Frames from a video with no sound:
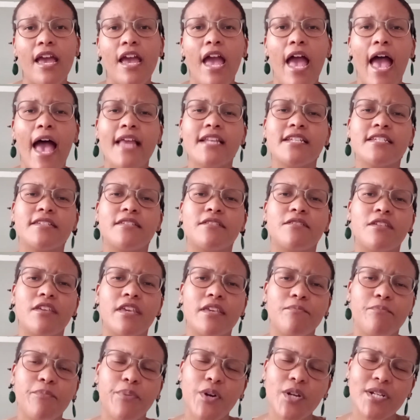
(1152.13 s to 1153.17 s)
and
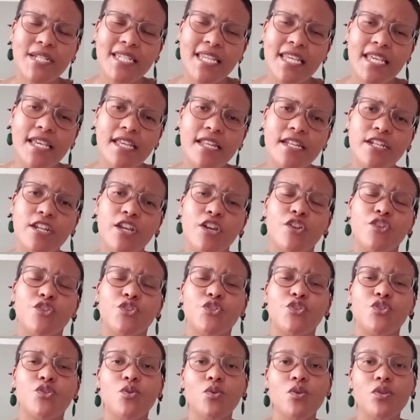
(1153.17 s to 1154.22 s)
put in
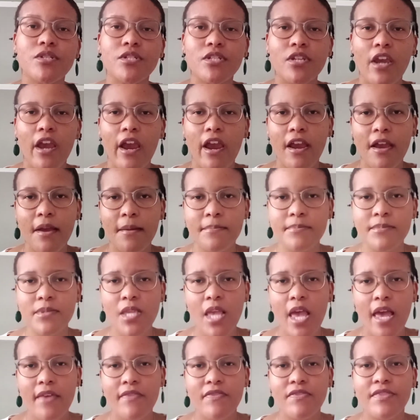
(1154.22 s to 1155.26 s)
new
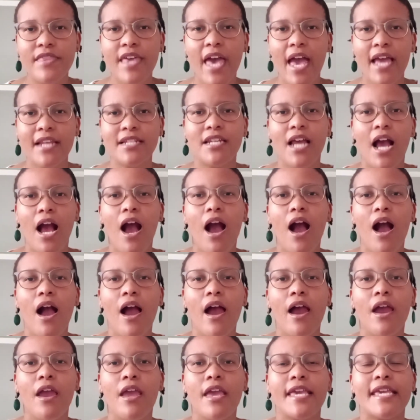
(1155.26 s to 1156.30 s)
terms that
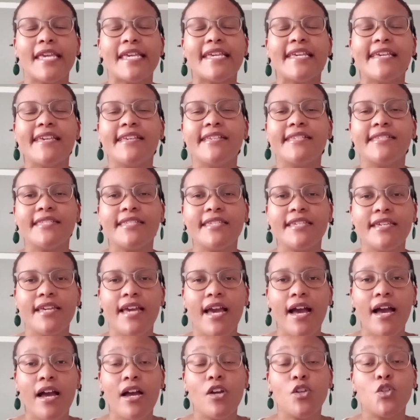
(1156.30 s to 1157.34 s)
are
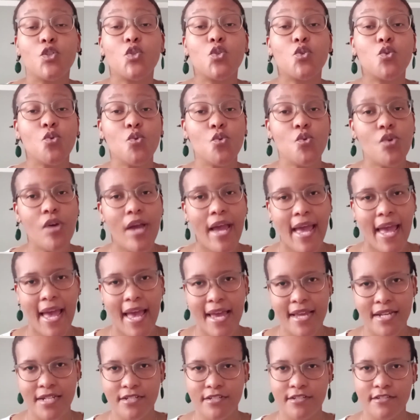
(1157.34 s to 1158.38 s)
easier to
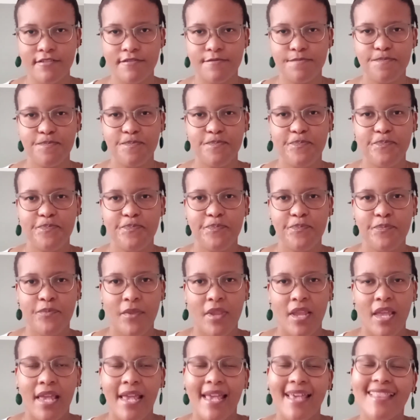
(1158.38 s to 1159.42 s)
handle.
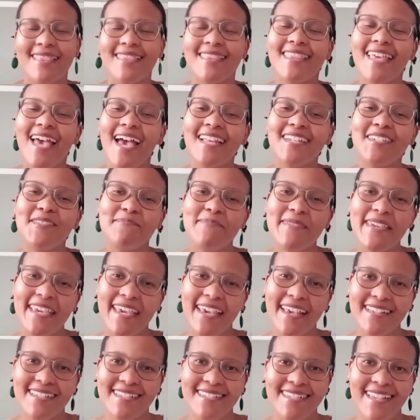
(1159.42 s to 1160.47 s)
That
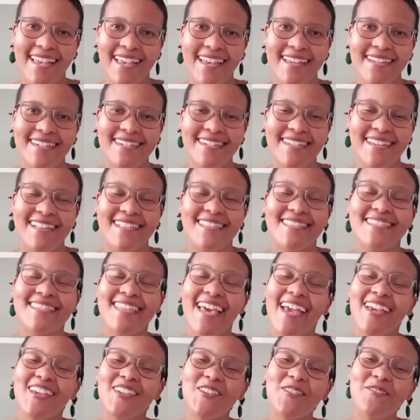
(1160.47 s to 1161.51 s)
being said,
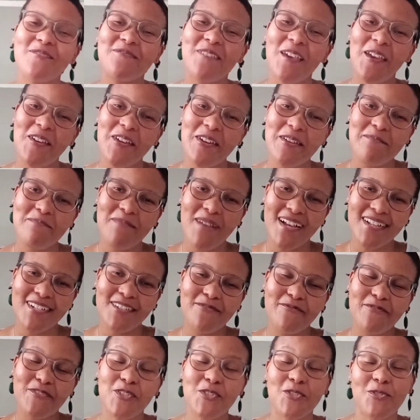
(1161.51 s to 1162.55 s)
thank you very much
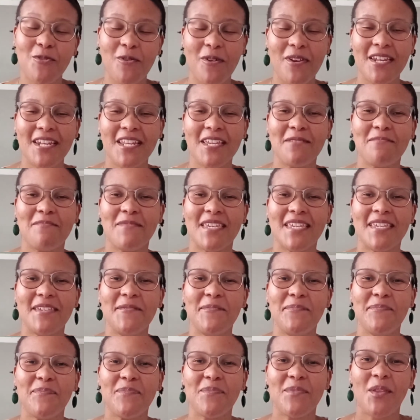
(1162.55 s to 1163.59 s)
for joining
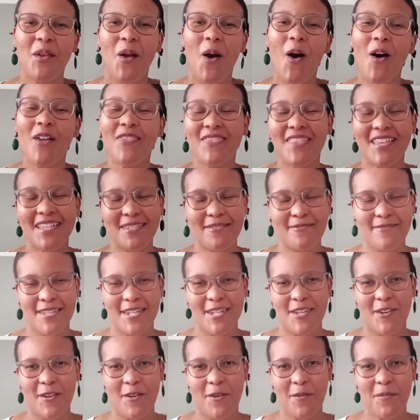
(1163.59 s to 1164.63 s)
me on this
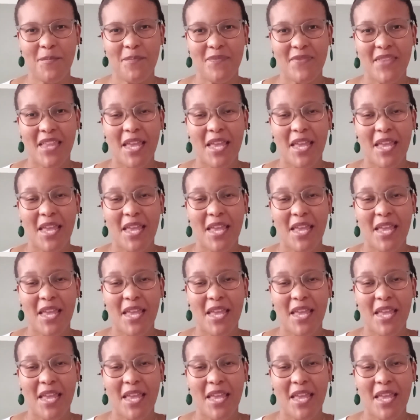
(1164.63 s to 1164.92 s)
video.